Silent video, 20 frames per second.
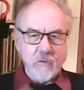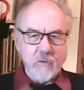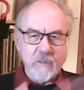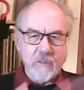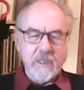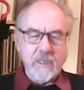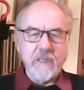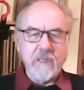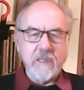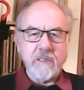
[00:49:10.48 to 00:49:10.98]

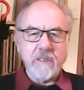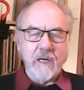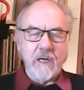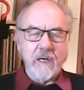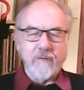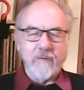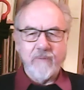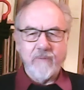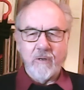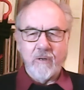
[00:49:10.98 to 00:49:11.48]
Deane's done
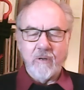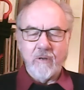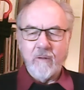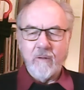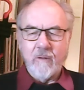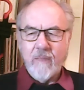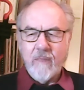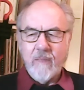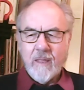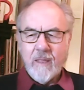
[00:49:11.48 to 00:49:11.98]
a few,
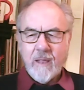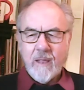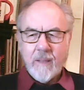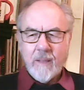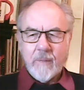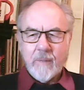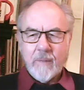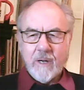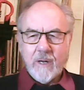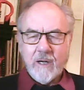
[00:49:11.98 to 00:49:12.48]

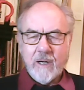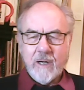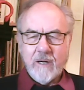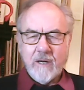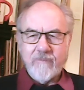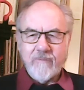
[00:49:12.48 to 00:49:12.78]
but I,